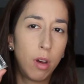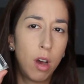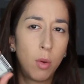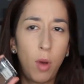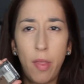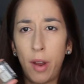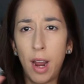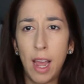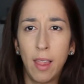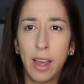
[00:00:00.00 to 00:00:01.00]
on
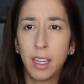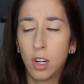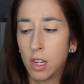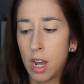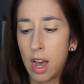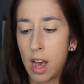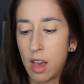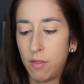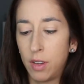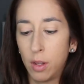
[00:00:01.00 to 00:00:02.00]
whether I like it or not, how
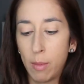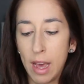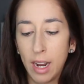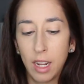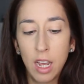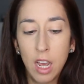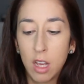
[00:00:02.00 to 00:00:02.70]
I feel about it.